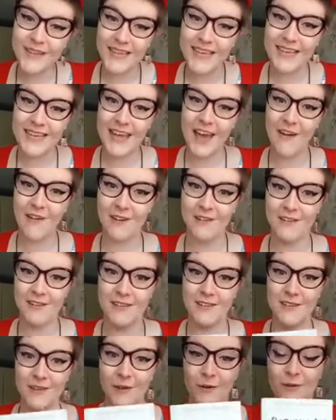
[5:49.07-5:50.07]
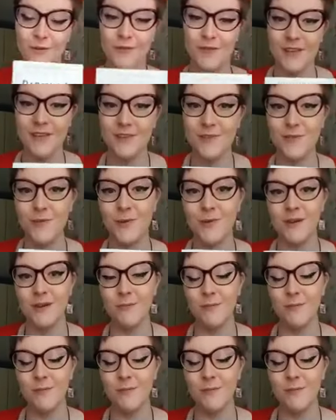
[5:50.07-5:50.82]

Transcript: lead characters of this story.